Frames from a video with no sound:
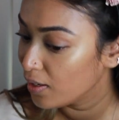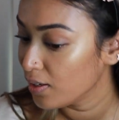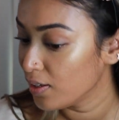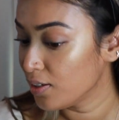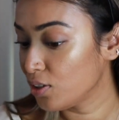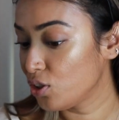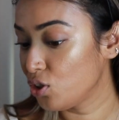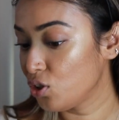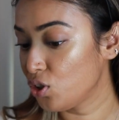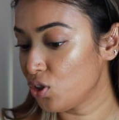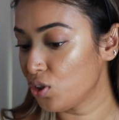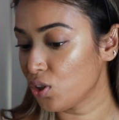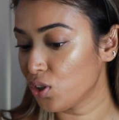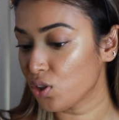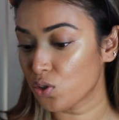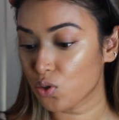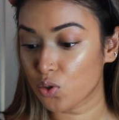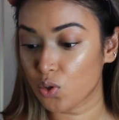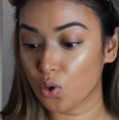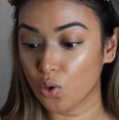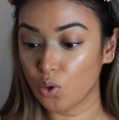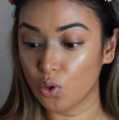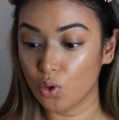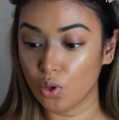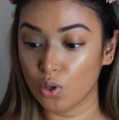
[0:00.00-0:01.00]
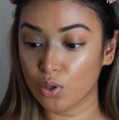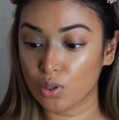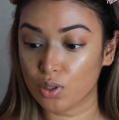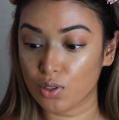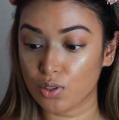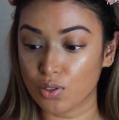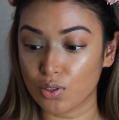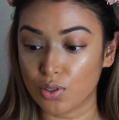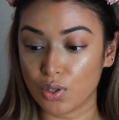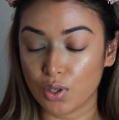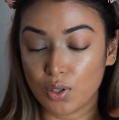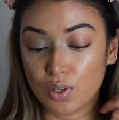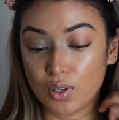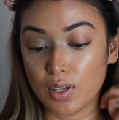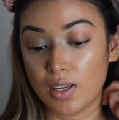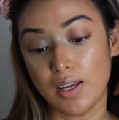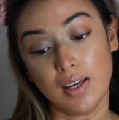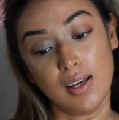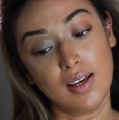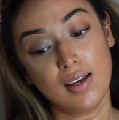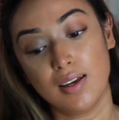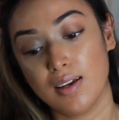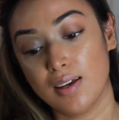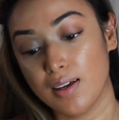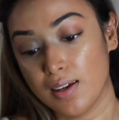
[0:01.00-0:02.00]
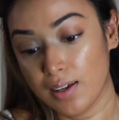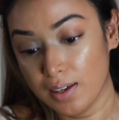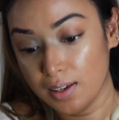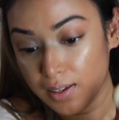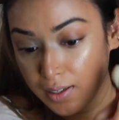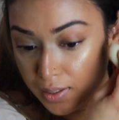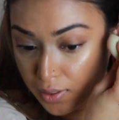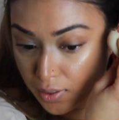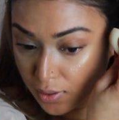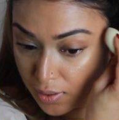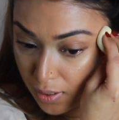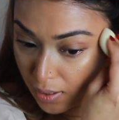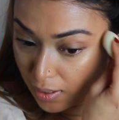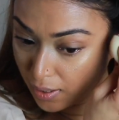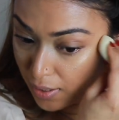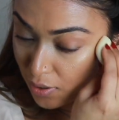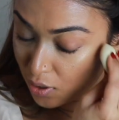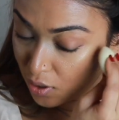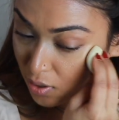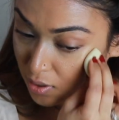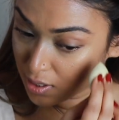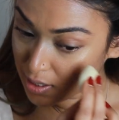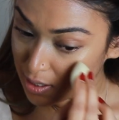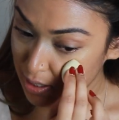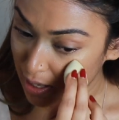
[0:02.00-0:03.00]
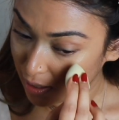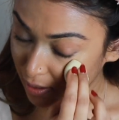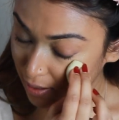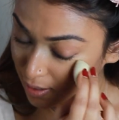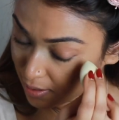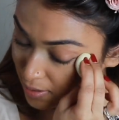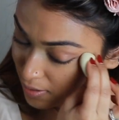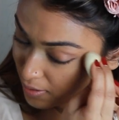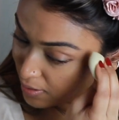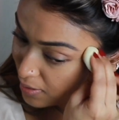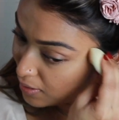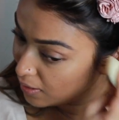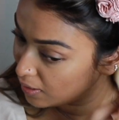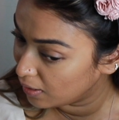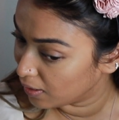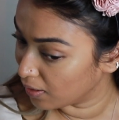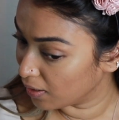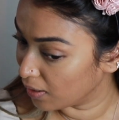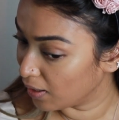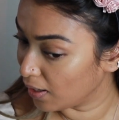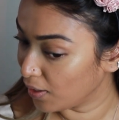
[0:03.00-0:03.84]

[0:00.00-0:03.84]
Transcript: It just looks like your second skin,